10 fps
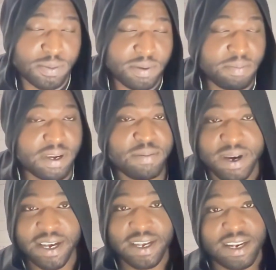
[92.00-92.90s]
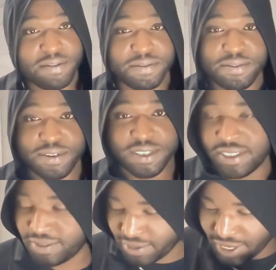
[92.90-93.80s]
be in bed by 11:40.
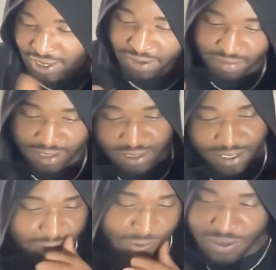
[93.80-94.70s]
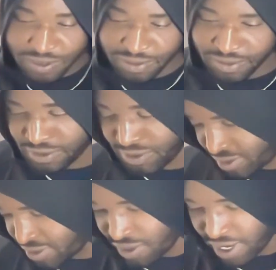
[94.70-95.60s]
Okay, that sounds good. Good.
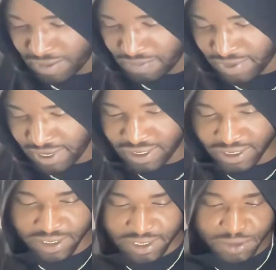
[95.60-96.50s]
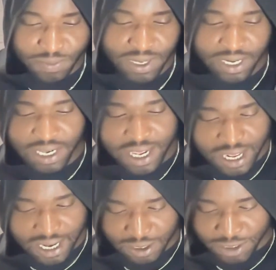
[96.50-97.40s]
All right, ladies and gentlemen,
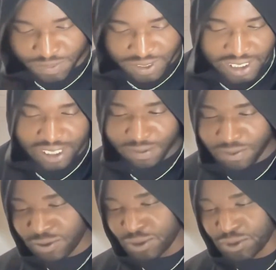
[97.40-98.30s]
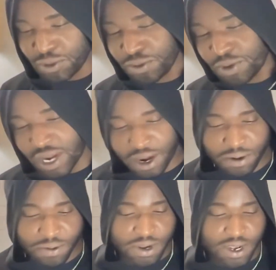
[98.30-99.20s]
let us begin. I'm going to show you
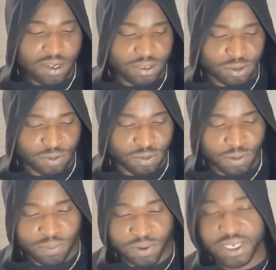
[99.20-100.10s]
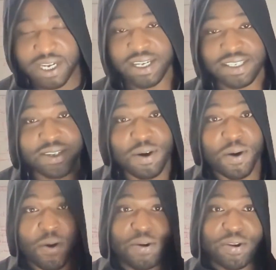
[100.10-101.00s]
how to do a podcast
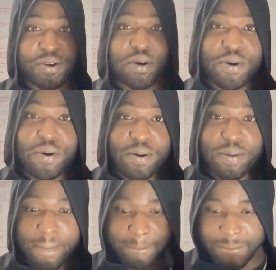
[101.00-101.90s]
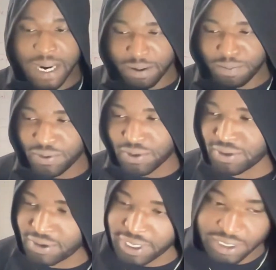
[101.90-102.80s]
on your MacBook.
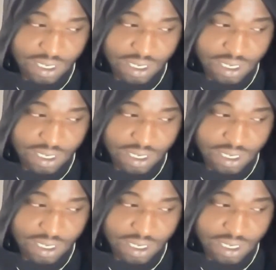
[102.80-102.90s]
All right.